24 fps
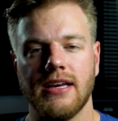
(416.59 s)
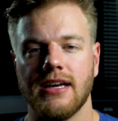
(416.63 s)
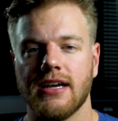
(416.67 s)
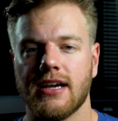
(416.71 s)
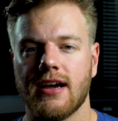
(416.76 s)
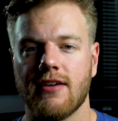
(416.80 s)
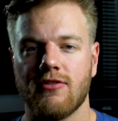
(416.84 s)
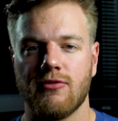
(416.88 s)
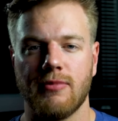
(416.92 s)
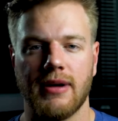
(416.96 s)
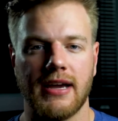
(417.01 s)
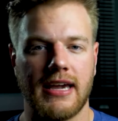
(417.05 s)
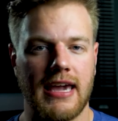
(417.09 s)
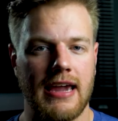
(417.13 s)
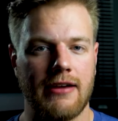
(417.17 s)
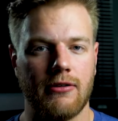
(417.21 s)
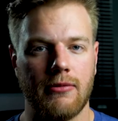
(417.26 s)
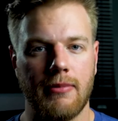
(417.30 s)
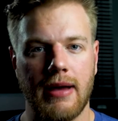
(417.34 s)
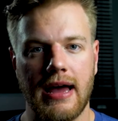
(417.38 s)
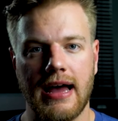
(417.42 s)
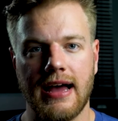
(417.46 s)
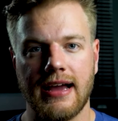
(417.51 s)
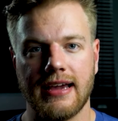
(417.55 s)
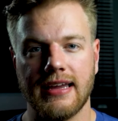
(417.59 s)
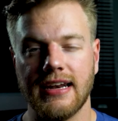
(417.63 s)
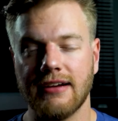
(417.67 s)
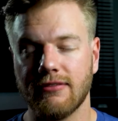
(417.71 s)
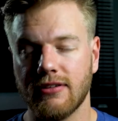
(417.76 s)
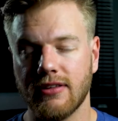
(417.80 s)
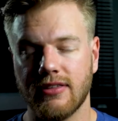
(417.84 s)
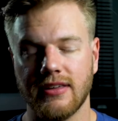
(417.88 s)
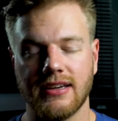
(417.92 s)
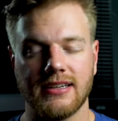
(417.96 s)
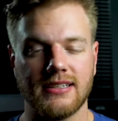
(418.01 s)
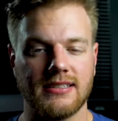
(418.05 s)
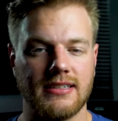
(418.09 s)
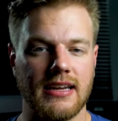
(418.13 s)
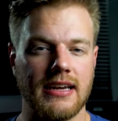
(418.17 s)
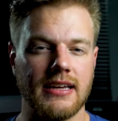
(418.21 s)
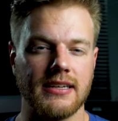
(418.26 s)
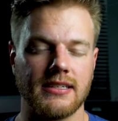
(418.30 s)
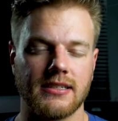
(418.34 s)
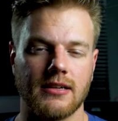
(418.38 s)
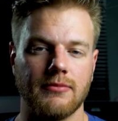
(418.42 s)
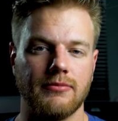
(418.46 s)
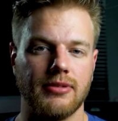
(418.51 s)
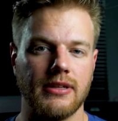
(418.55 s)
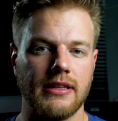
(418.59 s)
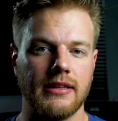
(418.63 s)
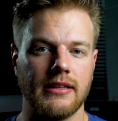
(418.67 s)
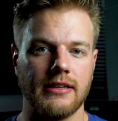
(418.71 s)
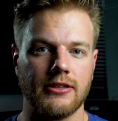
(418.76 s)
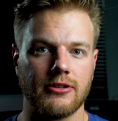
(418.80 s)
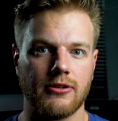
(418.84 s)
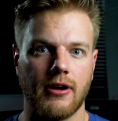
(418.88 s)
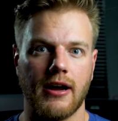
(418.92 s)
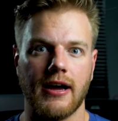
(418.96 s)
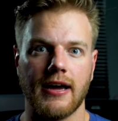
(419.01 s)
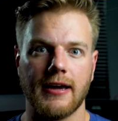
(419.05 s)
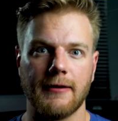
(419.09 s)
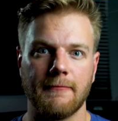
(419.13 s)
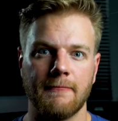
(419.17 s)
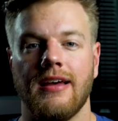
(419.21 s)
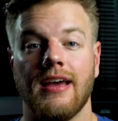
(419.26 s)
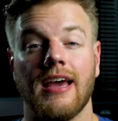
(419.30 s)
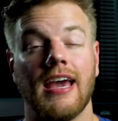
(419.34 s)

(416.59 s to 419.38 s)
cover my camera bag, and everything stays completely dry.